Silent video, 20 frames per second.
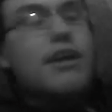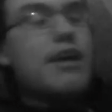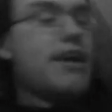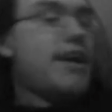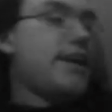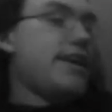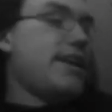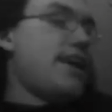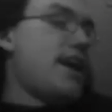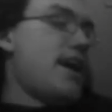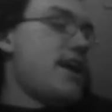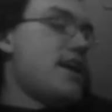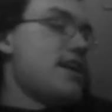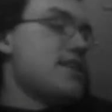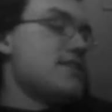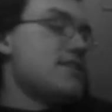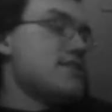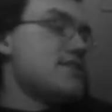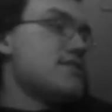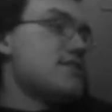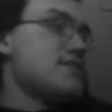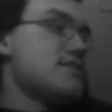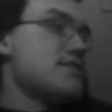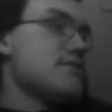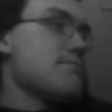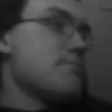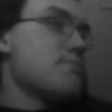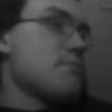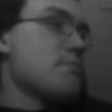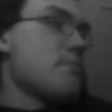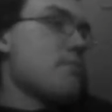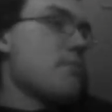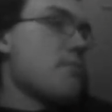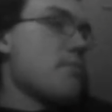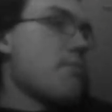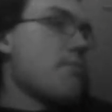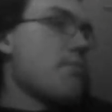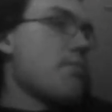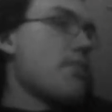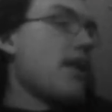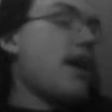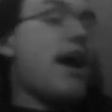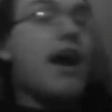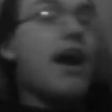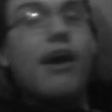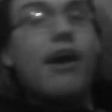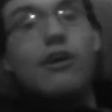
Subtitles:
It has. I